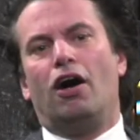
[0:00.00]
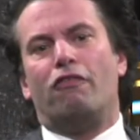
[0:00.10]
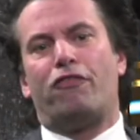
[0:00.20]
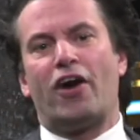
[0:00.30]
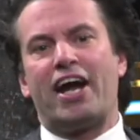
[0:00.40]

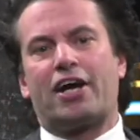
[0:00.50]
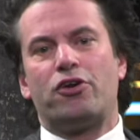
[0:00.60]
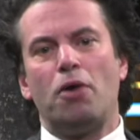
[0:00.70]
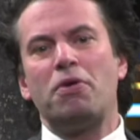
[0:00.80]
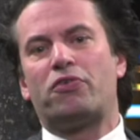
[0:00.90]
For
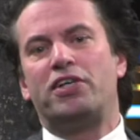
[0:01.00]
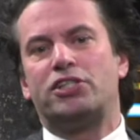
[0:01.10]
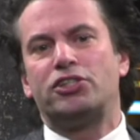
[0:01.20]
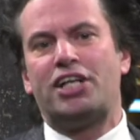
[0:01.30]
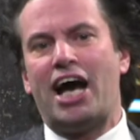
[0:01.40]
economic
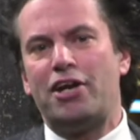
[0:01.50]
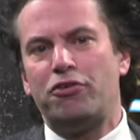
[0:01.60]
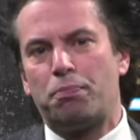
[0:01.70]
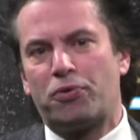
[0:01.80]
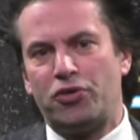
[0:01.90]
reasons, the
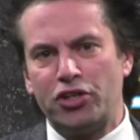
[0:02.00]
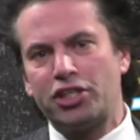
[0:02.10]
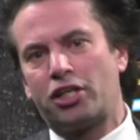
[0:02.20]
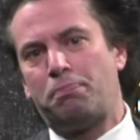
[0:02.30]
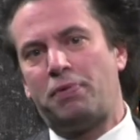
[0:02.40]
annual
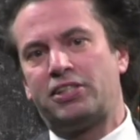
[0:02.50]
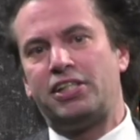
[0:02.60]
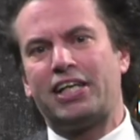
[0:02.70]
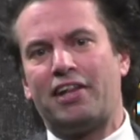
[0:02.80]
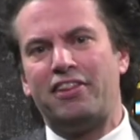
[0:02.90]
production capacity
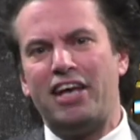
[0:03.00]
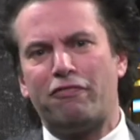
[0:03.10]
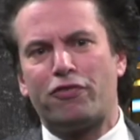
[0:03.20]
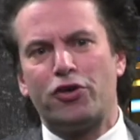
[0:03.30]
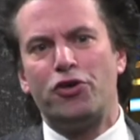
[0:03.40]
can
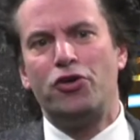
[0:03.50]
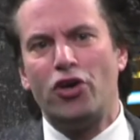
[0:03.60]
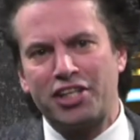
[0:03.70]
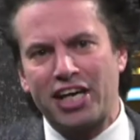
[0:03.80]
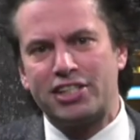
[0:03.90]
therefore
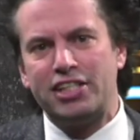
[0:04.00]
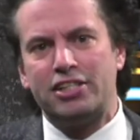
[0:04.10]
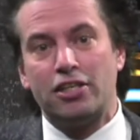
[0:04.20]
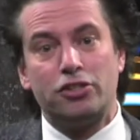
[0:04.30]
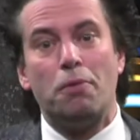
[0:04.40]
not exceed
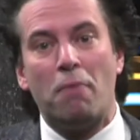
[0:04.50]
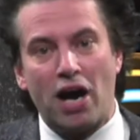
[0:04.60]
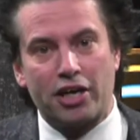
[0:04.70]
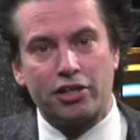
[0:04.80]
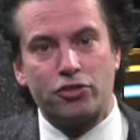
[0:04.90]
the
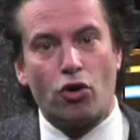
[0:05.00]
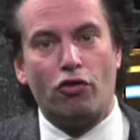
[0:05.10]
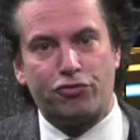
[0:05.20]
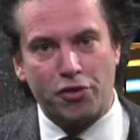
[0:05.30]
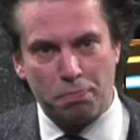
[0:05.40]
market
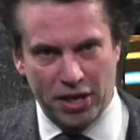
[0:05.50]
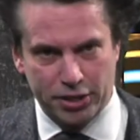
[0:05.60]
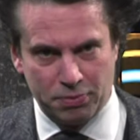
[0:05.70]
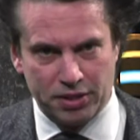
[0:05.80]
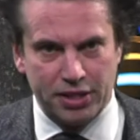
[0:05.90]
of replacement.